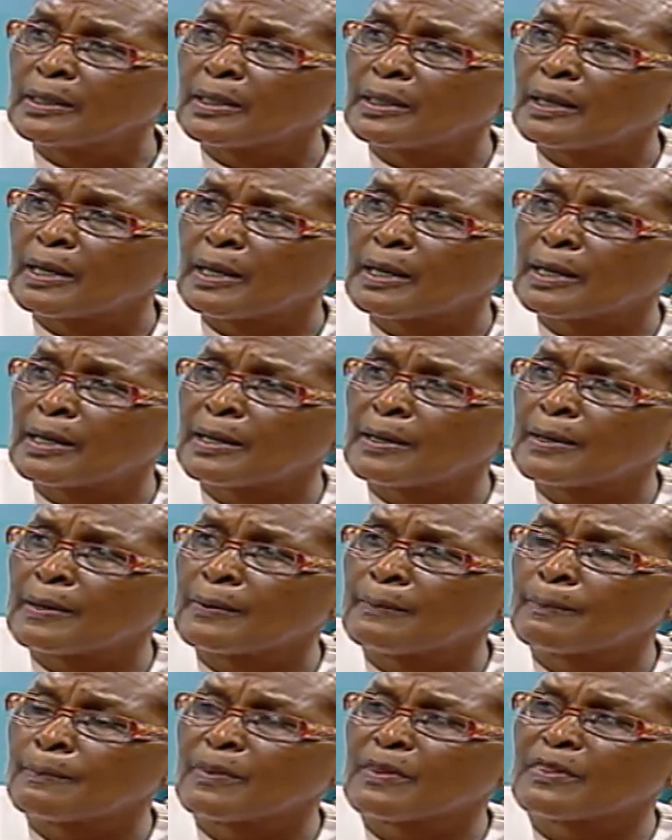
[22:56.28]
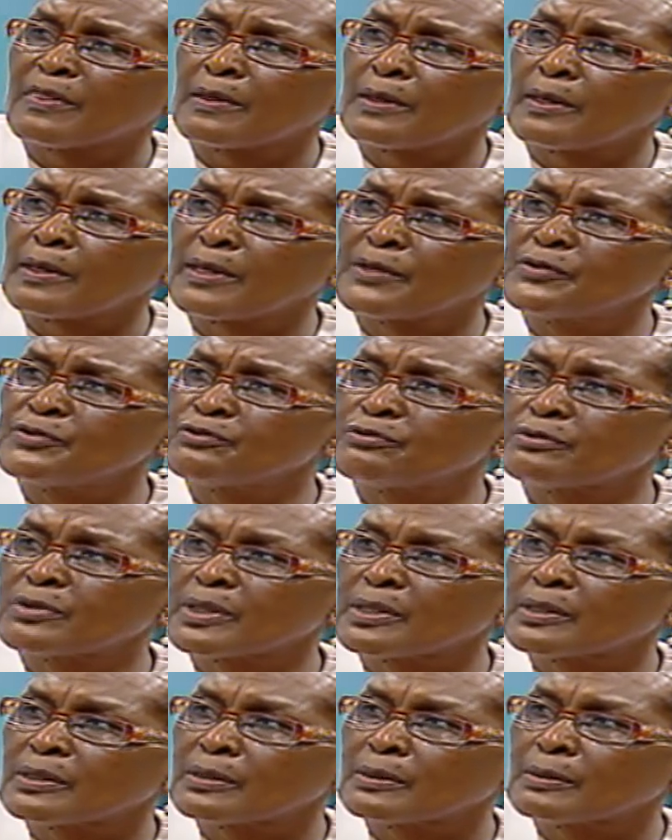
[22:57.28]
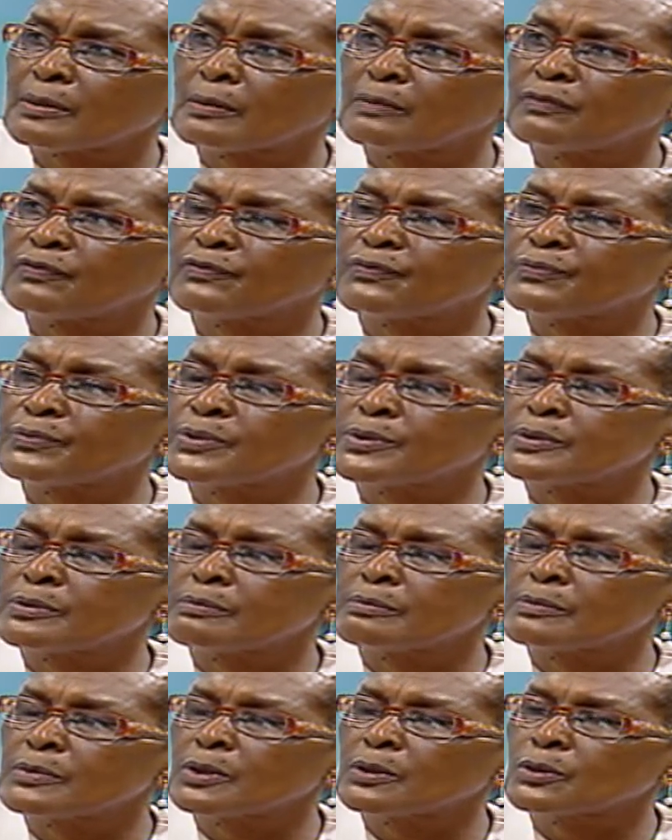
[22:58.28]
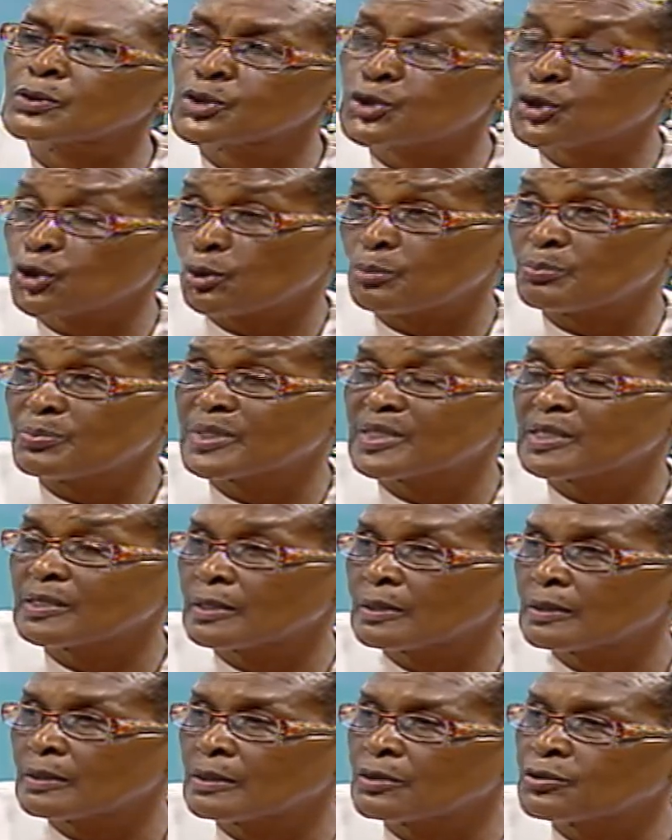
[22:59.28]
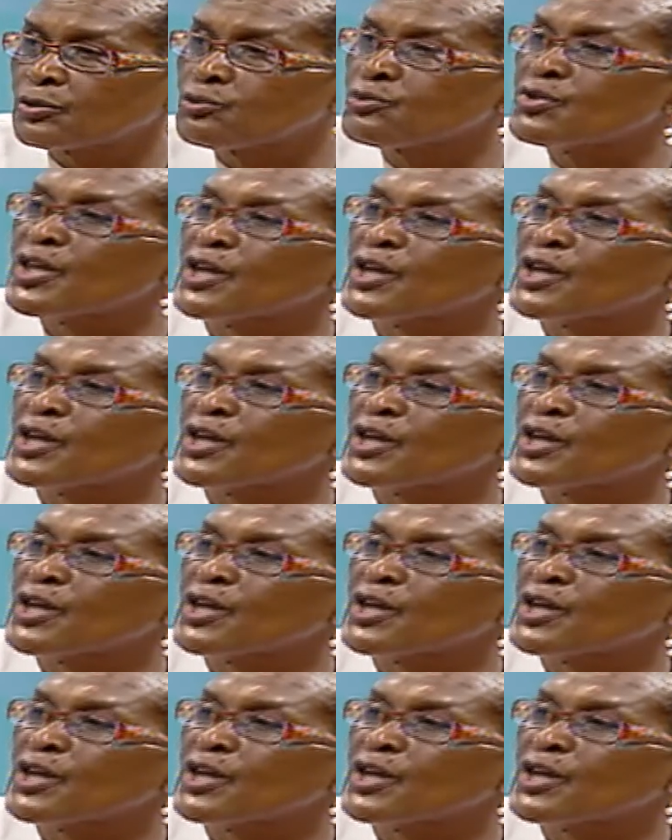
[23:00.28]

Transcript: the entry of jobs through the